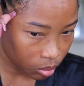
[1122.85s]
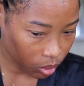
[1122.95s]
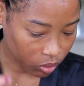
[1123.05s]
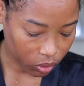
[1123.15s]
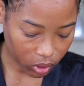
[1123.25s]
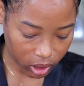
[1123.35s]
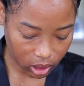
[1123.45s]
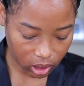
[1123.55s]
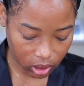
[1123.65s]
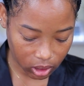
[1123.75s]
before I
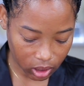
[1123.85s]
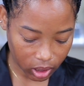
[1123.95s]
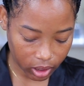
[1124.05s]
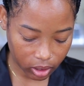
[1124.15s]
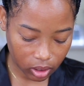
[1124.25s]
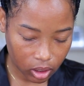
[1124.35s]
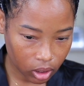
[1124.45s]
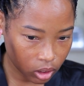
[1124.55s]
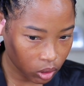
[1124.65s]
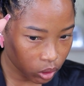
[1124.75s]
start
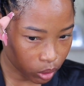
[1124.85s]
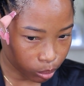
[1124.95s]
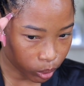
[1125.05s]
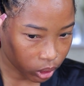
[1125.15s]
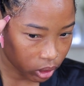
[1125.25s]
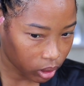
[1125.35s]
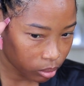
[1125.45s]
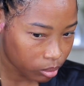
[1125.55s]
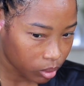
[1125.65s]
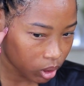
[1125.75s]
to brush
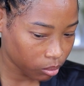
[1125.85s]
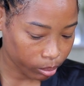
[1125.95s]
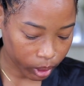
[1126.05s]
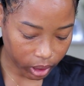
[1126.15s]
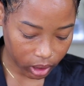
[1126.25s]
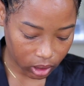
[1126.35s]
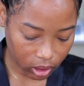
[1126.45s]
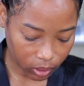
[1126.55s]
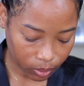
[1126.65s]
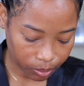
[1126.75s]
them in place.
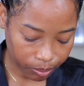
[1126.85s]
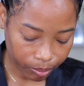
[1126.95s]
So